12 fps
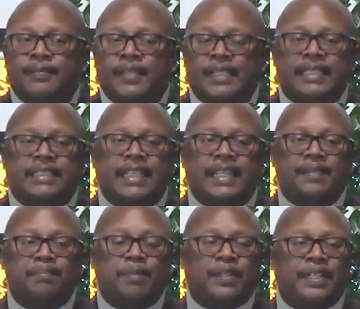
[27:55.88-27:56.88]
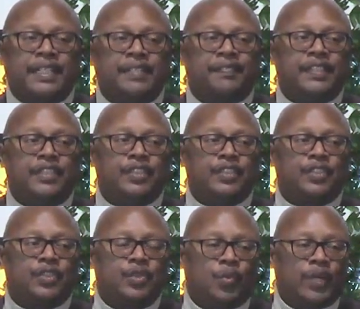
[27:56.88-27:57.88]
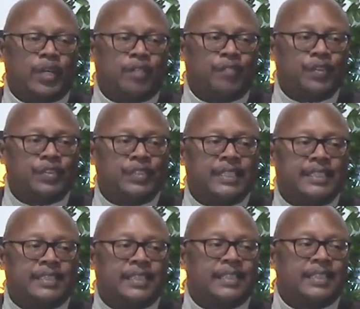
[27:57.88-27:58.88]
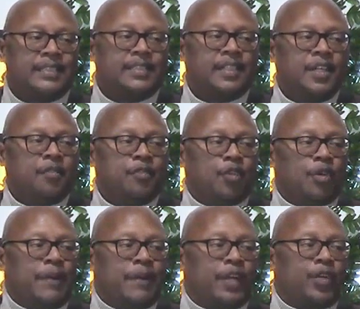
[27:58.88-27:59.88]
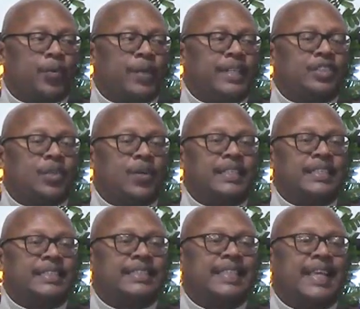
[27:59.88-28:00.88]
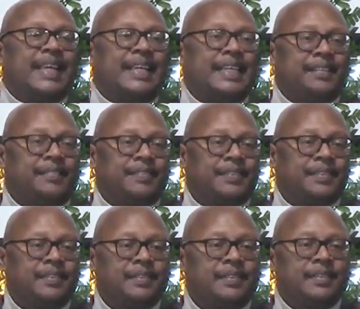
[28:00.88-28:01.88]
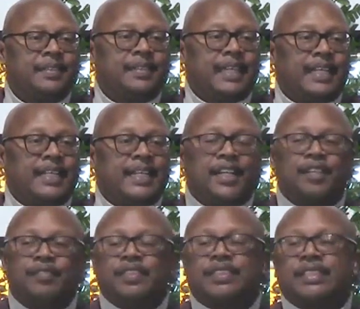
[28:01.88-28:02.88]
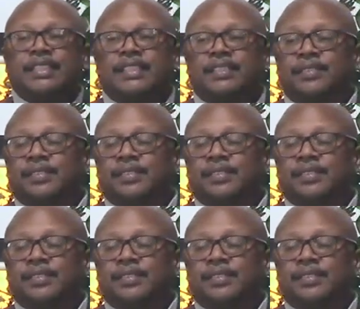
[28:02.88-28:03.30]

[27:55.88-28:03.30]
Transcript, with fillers: In the same book in Ephesians 2 around verse 8 says, for by grace are ye saved and not of yourselves.